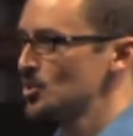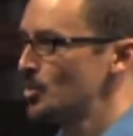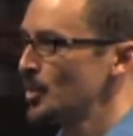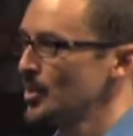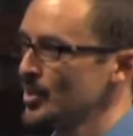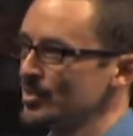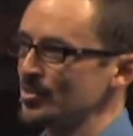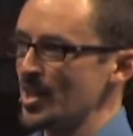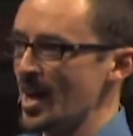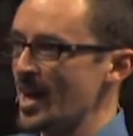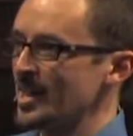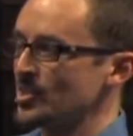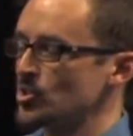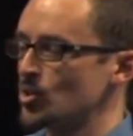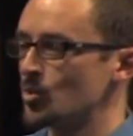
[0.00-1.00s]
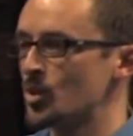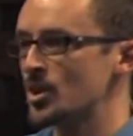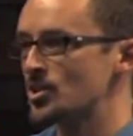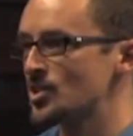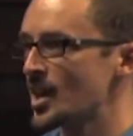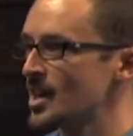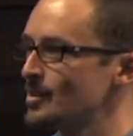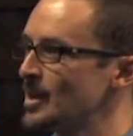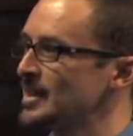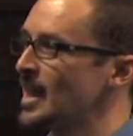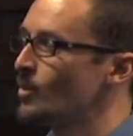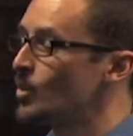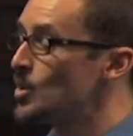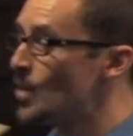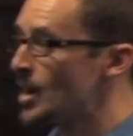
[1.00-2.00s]
the Spirit of God. And so we're excited about
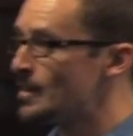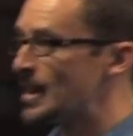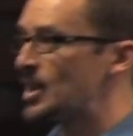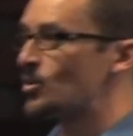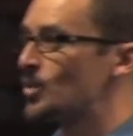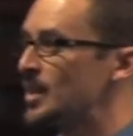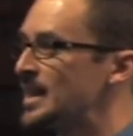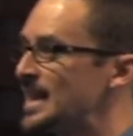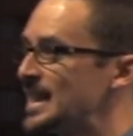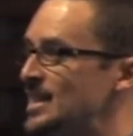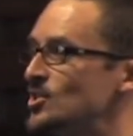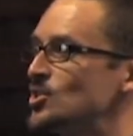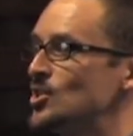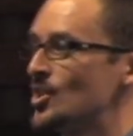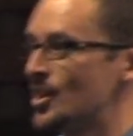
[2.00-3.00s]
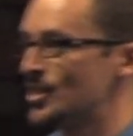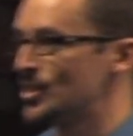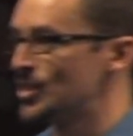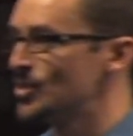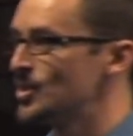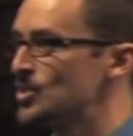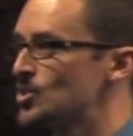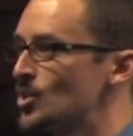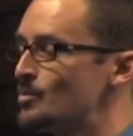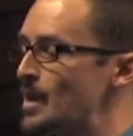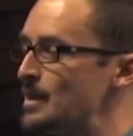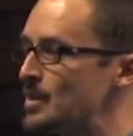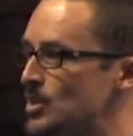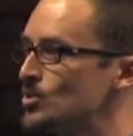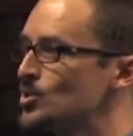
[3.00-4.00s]
that. We want to make it really easy on you. And so
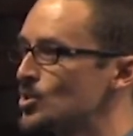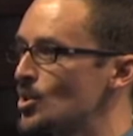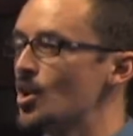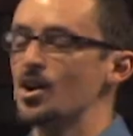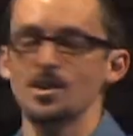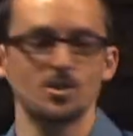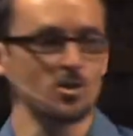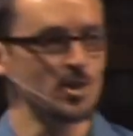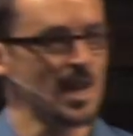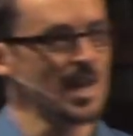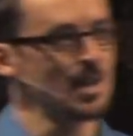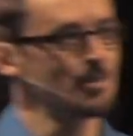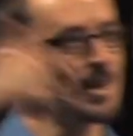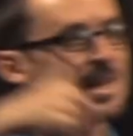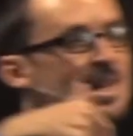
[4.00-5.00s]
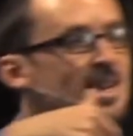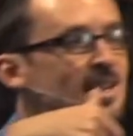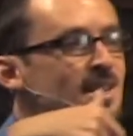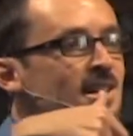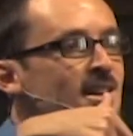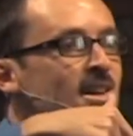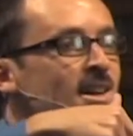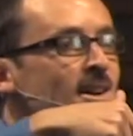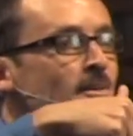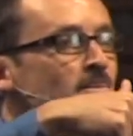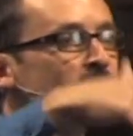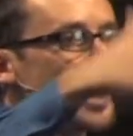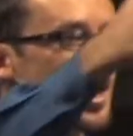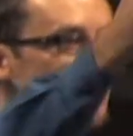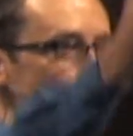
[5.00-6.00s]
maybe you saw as you came in,
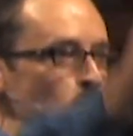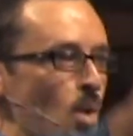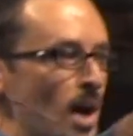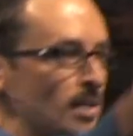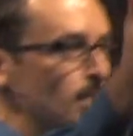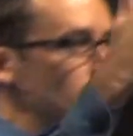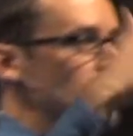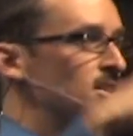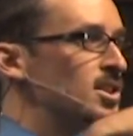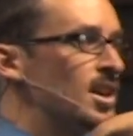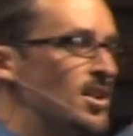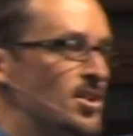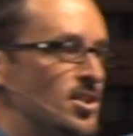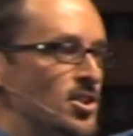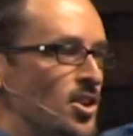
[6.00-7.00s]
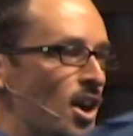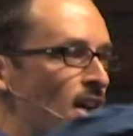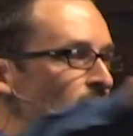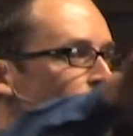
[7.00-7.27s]
as you walked up the stairs and you're